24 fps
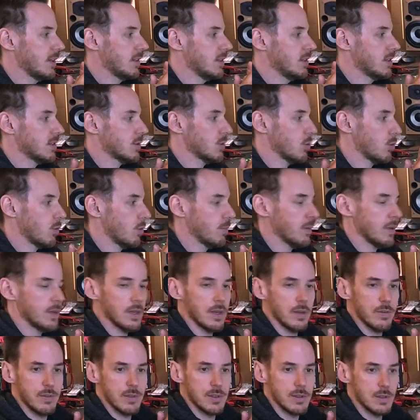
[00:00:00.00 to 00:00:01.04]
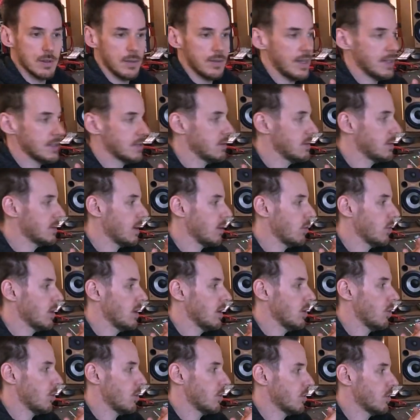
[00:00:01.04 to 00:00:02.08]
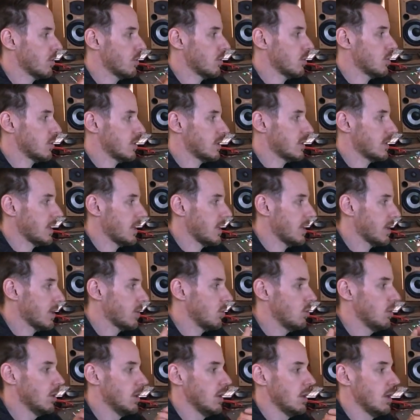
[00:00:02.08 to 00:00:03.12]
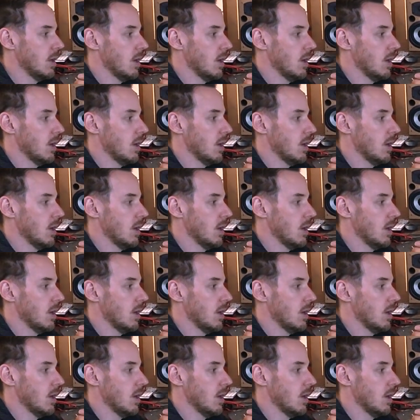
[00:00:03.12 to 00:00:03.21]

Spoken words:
disturbing if it's not necessary, or you could just EQ,